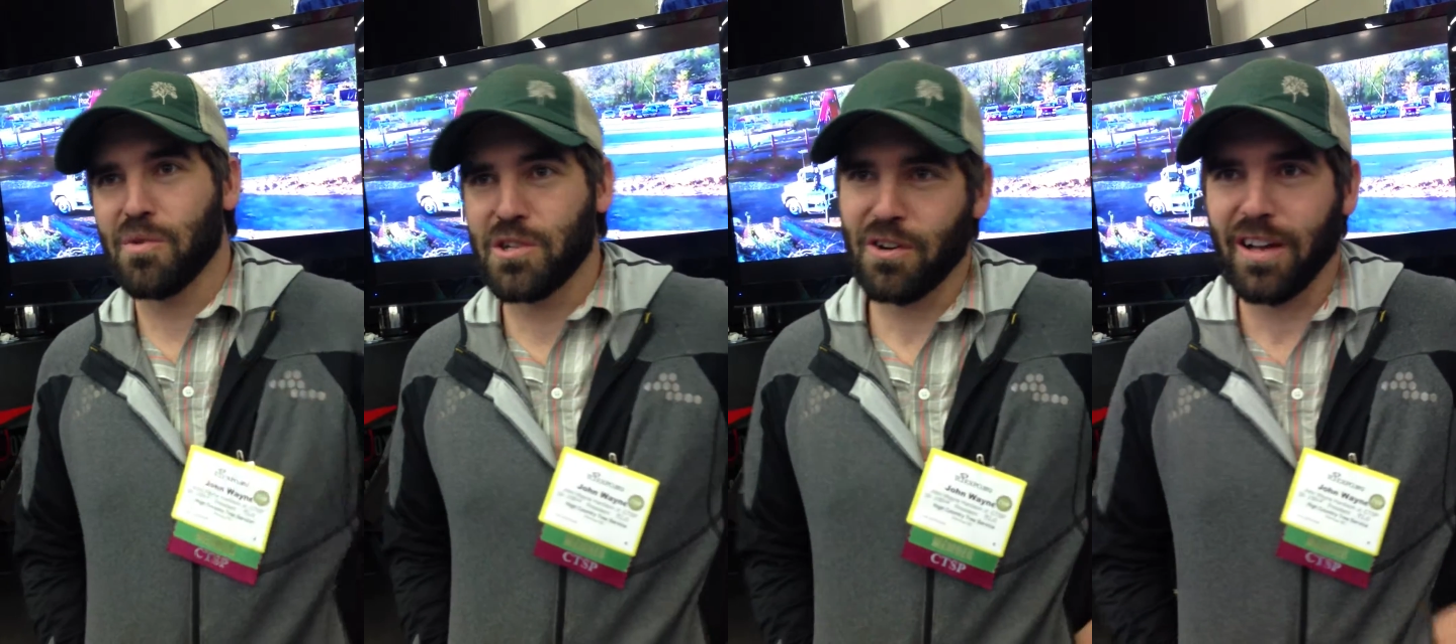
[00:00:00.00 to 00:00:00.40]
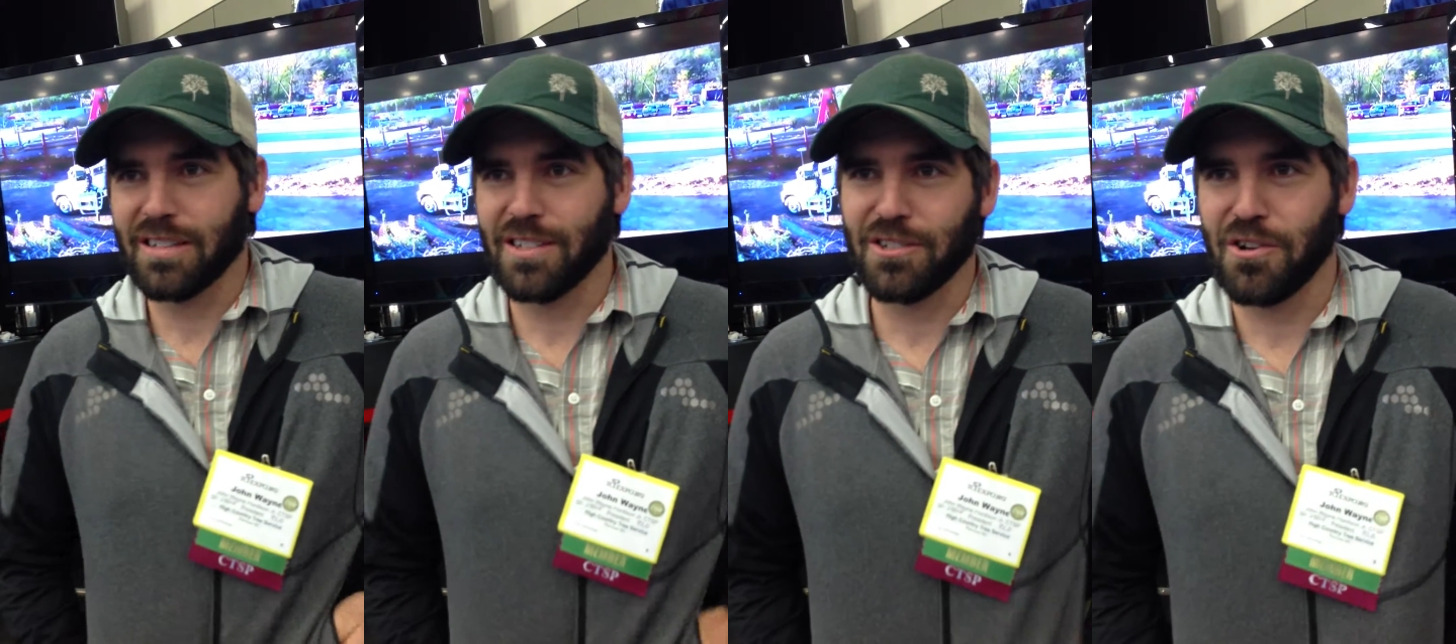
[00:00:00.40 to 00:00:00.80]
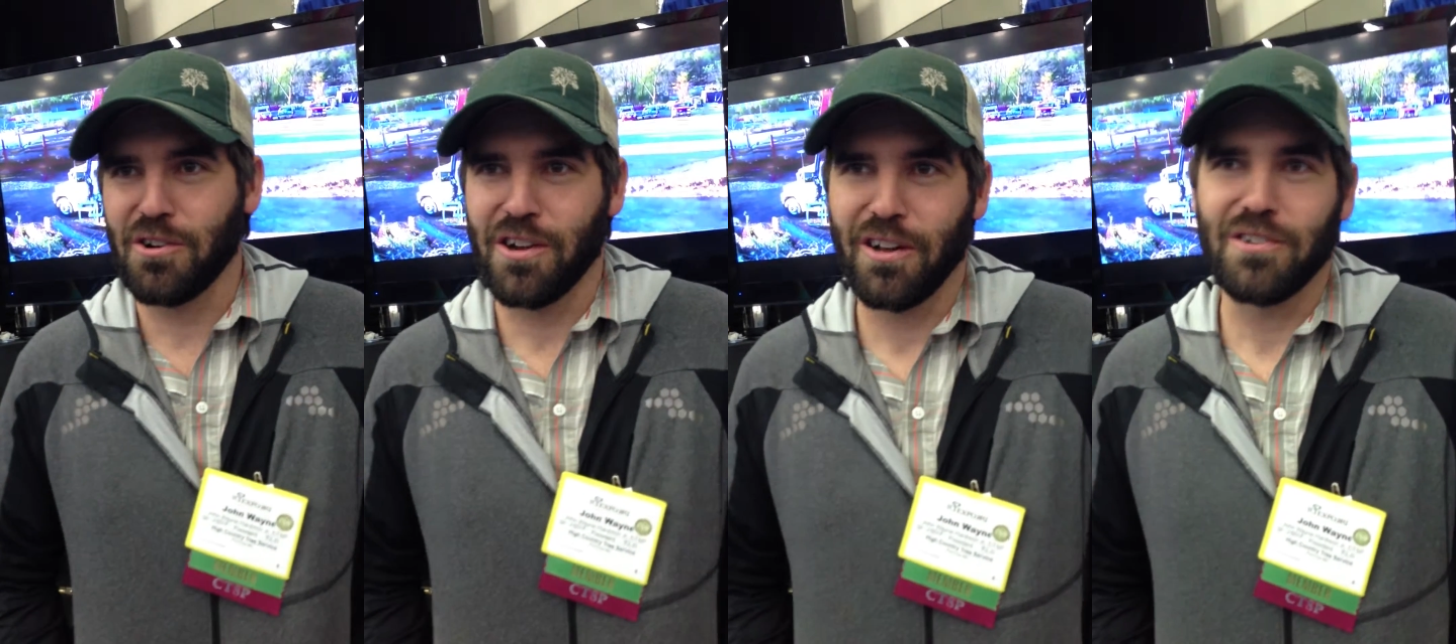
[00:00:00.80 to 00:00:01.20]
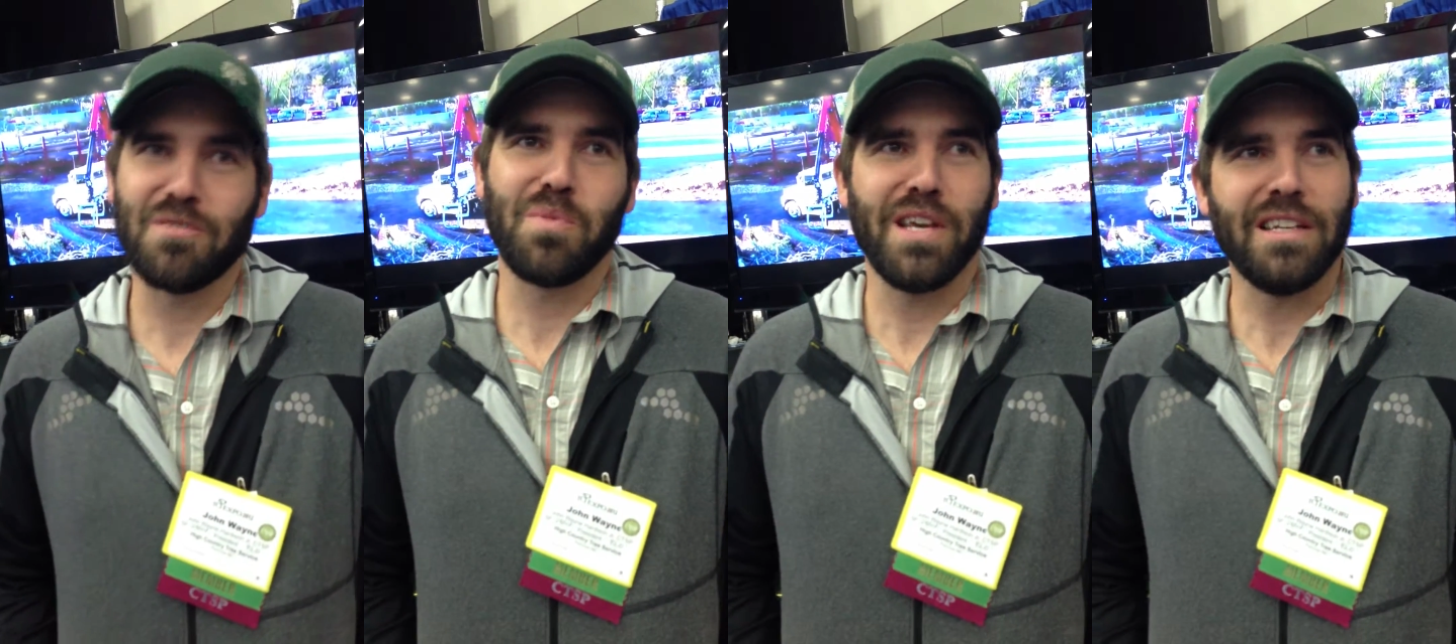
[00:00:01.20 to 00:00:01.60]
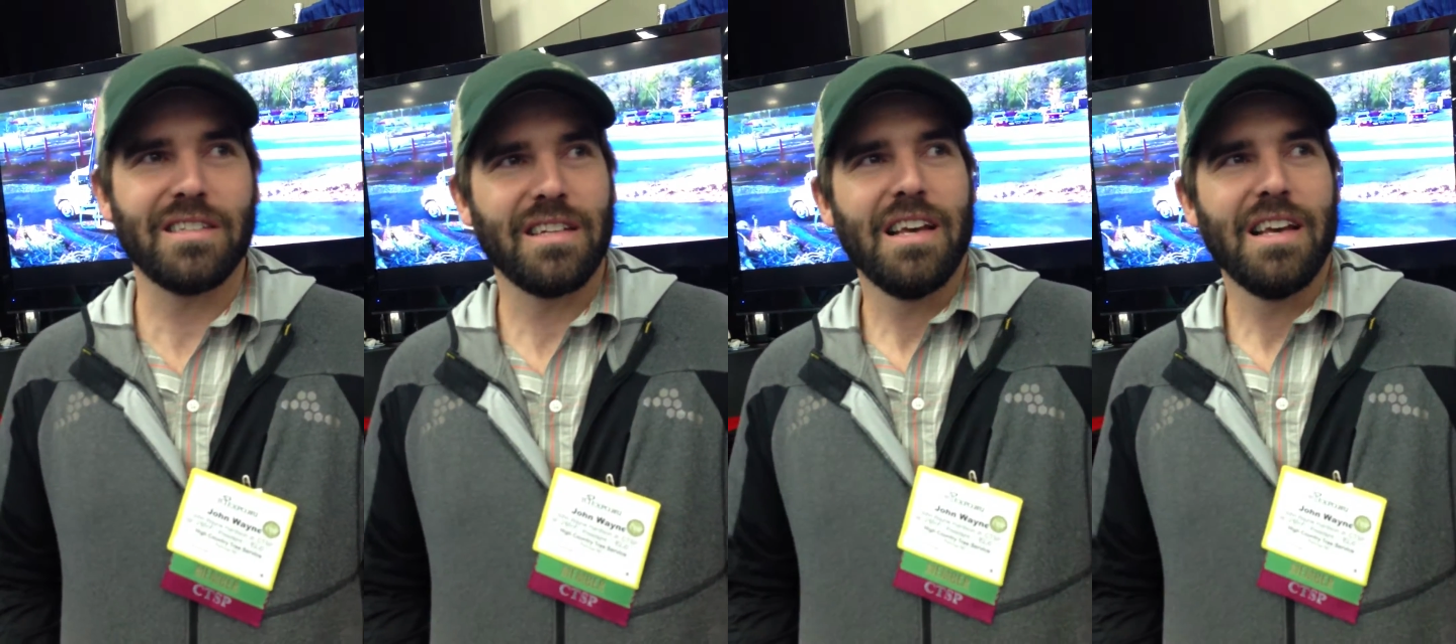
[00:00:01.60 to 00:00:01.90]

which are like $600 a piece,